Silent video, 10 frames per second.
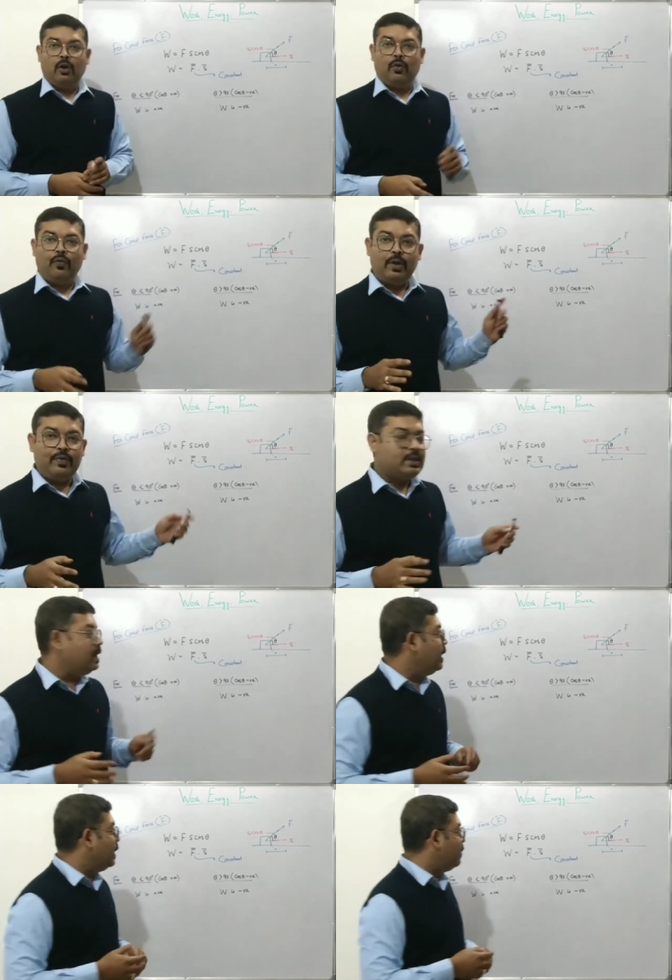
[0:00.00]
When we say
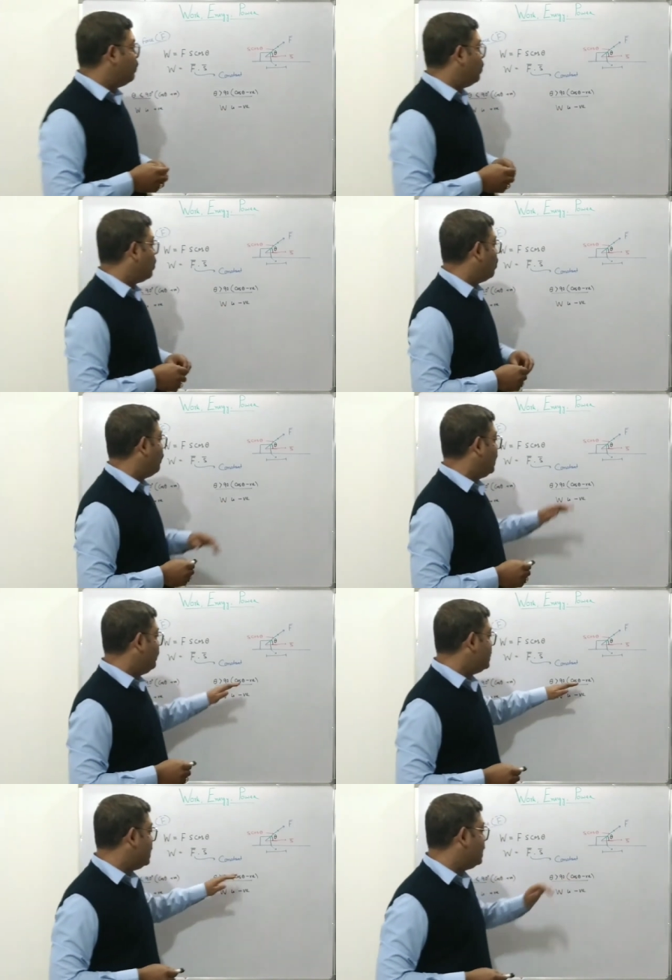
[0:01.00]
negative work or when we
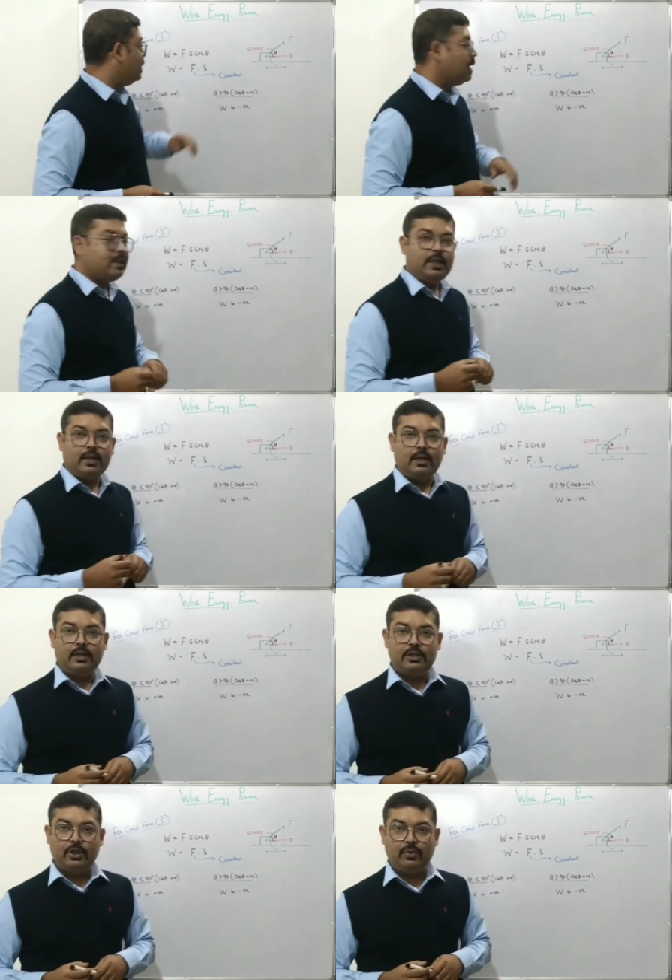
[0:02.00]
say theta is greater than
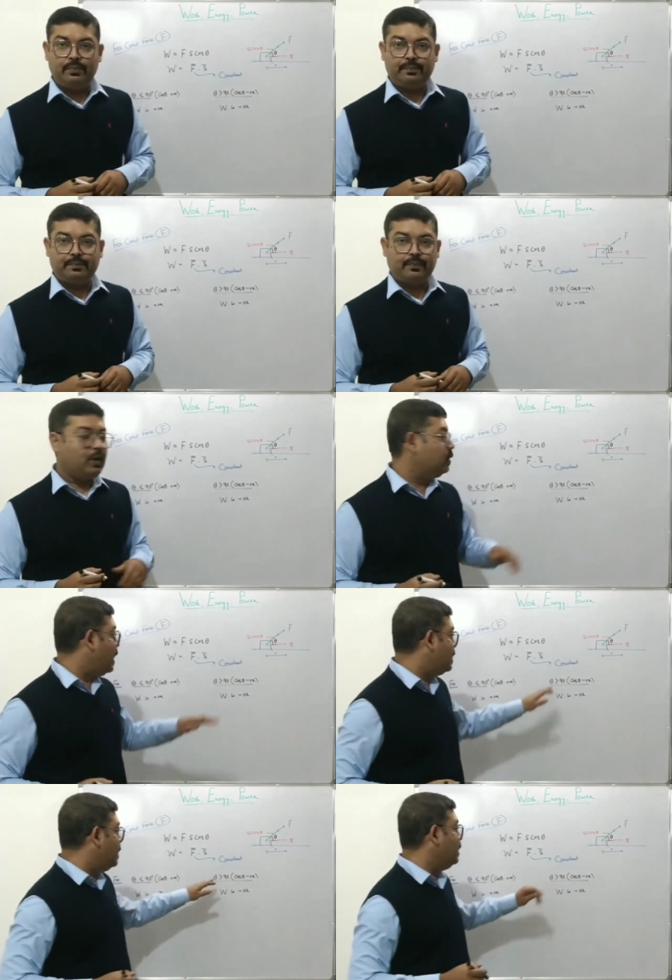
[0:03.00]
0 or
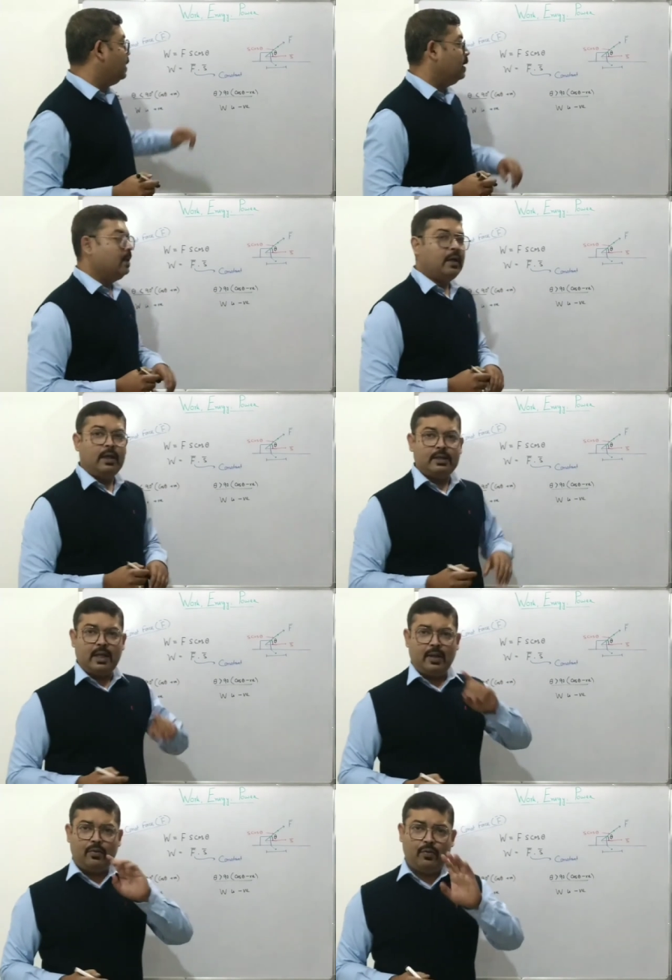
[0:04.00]
90 degree. See,
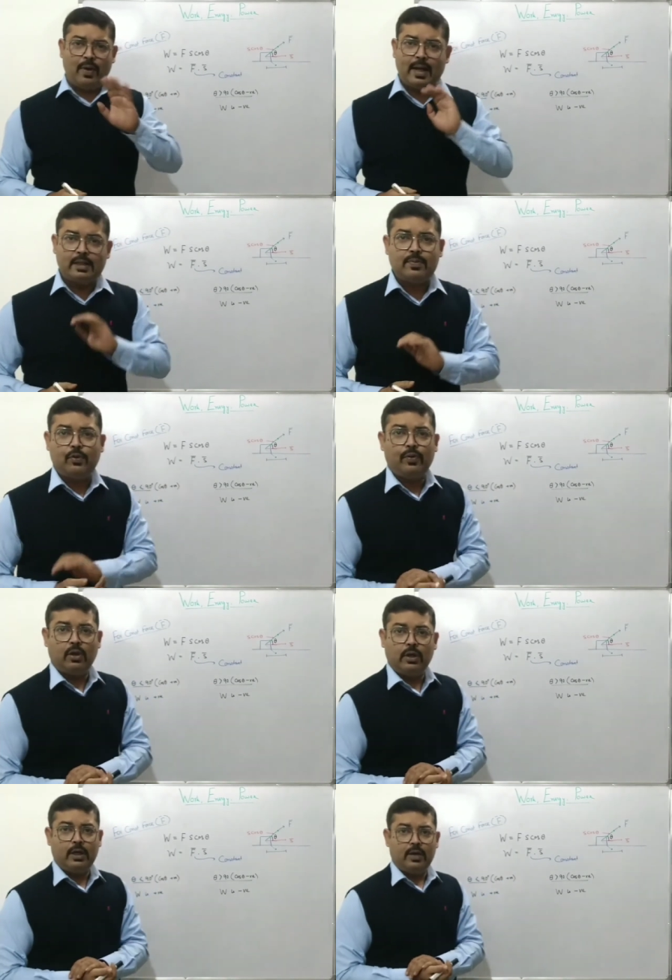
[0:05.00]
one example we
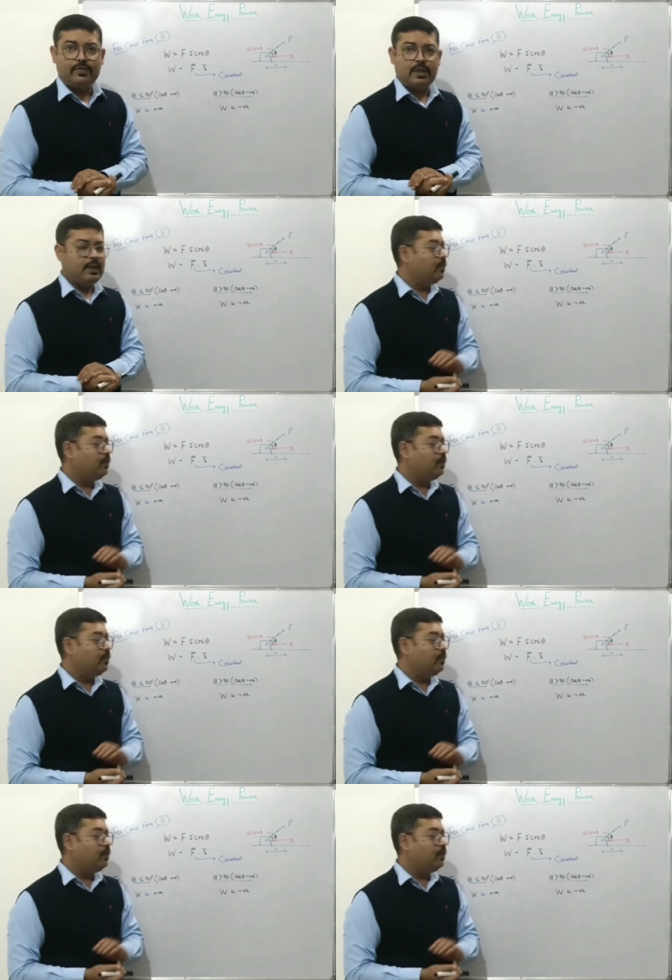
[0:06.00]
already have seen.